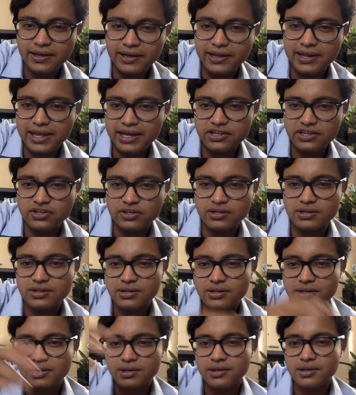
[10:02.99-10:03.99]
election,
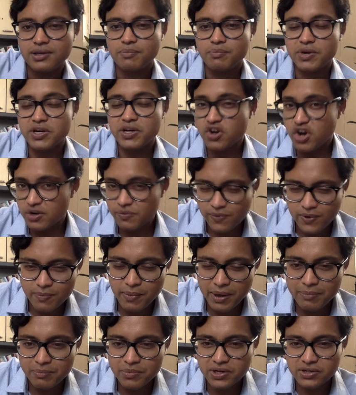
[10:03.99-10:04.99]
but not for
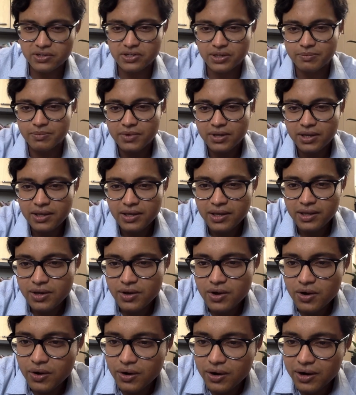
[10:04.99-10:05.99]
membership.
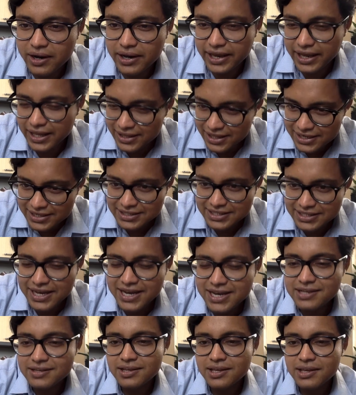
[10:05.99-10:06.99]
And then he
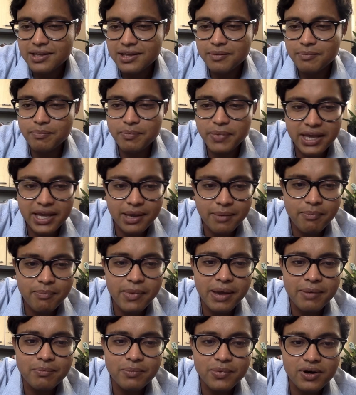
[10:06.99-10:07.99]
says, being a
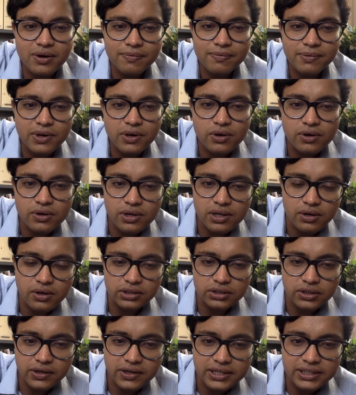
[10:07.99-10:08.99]
member of a local
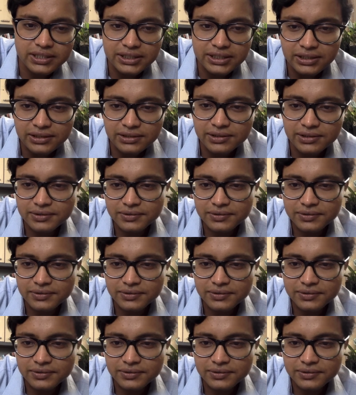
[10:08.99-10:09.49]
authority.